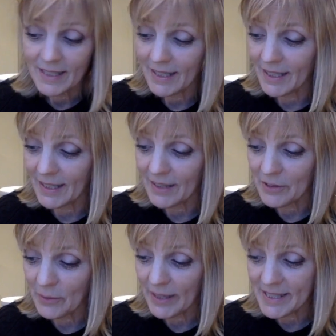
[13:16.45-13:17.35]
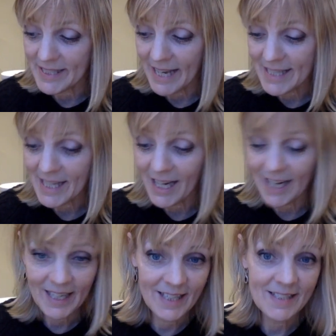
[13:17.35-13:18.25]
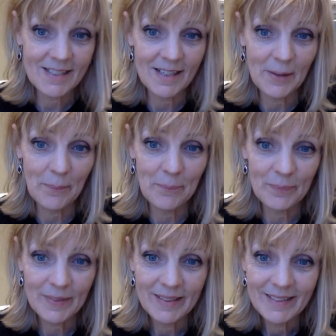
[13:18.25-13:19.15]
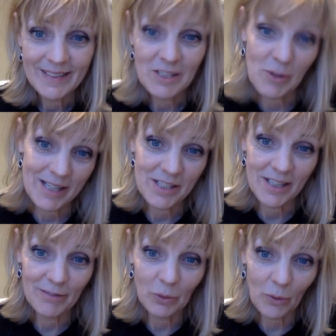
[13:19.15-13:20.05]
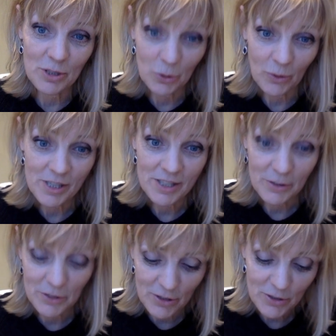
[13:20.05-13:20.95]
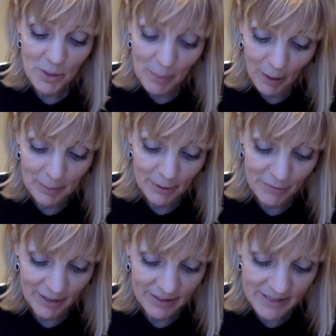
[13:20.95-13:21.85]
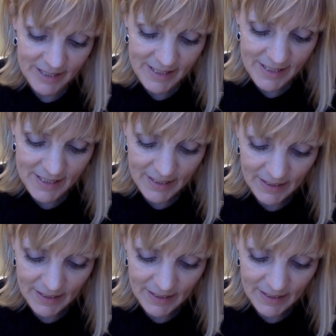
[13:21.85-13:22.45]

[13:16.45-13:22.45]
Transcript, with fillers: Uh, the grade is as high as um, The Tragedy of Lord George. So, so those are popular fragrances.